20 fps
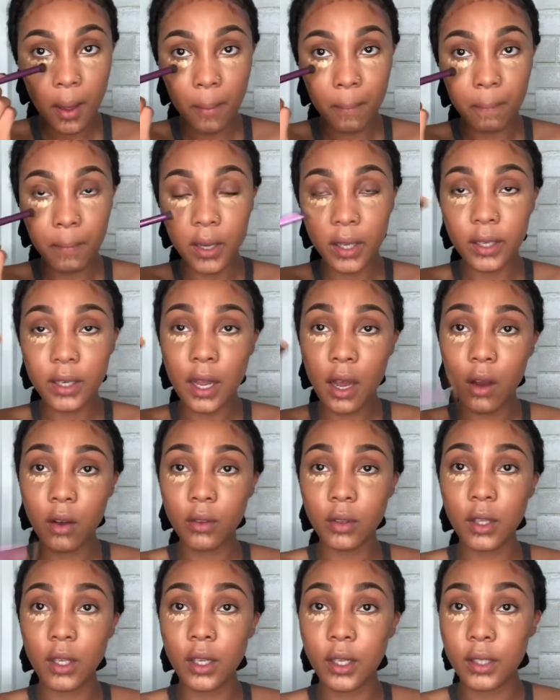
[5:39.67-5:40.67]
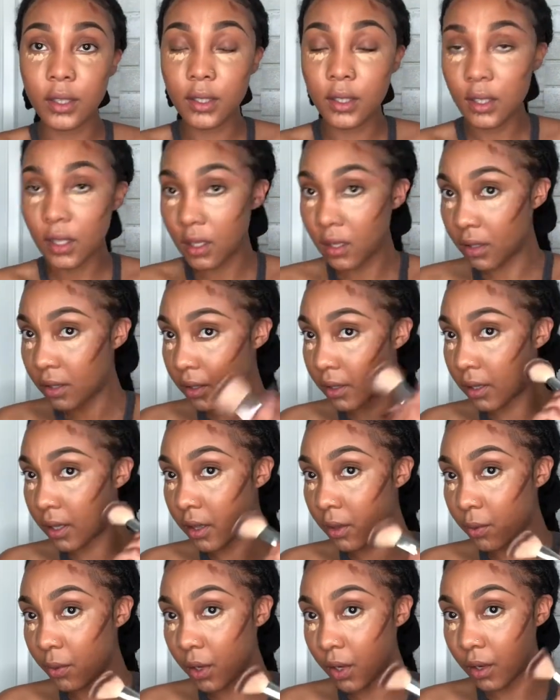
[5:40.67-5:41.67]
blend out the concealer, and
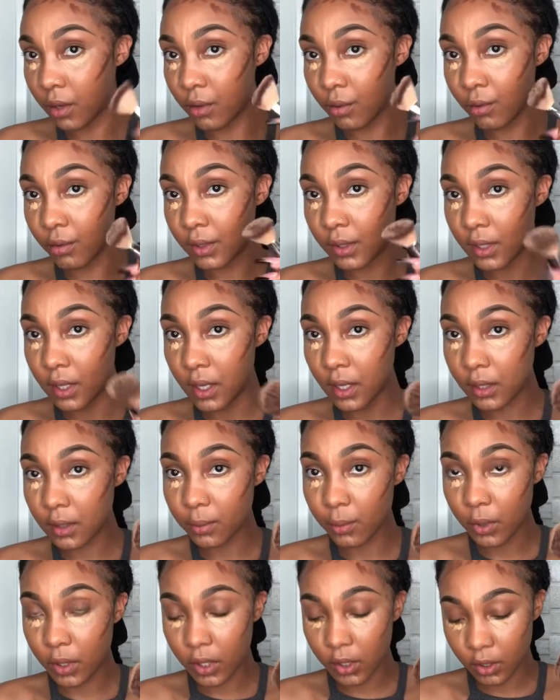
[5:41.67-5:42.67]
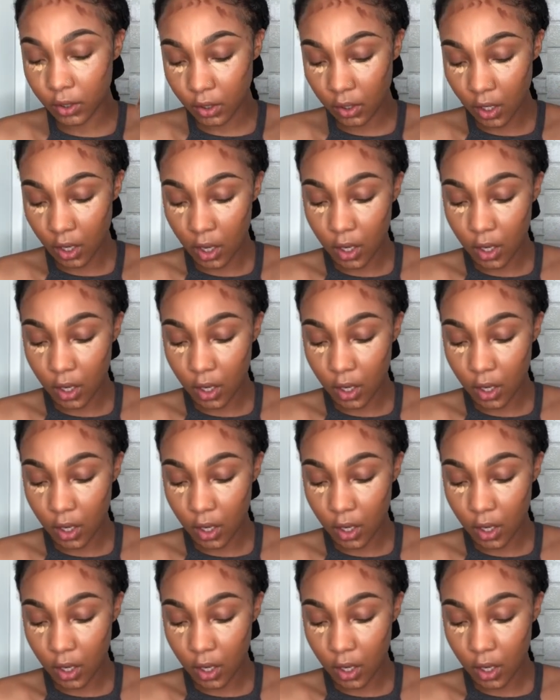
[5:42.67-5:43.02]
then we're gonna use this brush